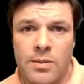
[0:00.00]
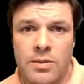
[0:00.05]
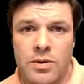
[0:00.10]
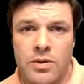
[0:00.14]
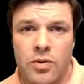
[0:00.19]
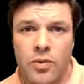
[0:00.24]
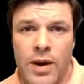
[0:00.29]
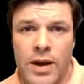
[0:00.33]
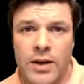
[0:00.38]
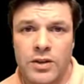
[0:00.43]
when it
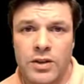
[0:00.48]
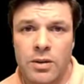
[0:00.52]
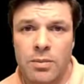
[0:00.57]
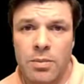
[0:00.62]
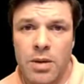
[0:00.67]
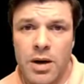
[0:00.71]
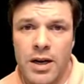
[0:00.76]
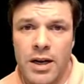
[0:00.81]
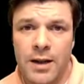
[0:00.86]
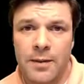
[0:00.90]
comes to
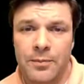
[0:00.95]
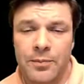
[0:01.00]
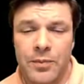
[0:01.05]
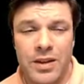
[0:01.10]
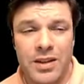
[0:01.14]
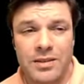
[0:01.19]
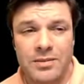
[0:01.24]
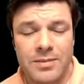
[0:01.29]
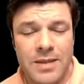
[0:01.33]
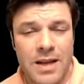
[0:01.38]
raising
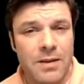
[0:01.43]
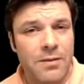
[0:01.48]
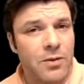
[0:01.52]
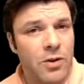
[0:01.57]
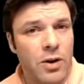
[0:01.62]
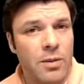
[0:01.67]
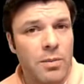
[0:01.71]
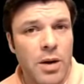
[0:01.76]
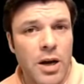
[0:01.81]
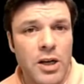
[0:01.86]
money.
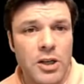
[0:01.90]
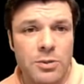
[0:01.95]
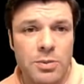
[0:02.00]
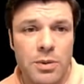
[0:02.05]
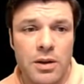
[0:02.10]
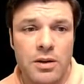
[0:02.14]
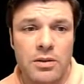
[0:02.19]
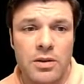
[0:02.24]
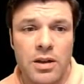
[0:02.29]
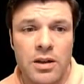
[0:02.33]
Not very
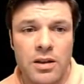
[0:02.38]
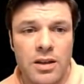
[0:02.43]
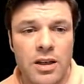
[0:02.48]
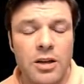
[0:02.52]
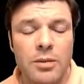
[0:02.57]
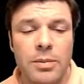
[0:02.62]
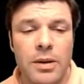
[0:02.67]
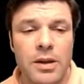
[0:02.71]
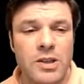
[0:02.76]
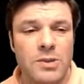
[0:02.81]
much, but
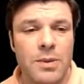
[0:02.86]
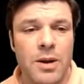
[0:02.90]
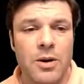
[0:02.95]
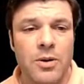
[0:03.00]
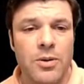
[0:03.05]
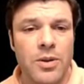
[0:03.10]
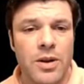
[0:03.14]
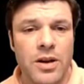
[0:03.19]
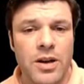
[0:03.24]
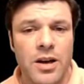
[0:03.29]
a little
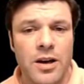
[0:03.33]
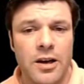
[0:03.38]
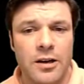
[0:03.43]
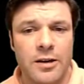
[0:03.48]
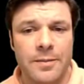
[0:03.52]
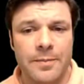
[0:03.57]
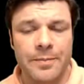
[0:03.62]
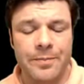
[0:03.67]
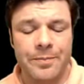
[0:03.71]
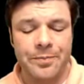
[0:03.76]
bit's better than
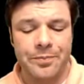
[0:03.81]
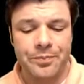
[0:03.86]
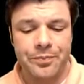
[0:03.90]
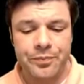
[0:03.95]
none.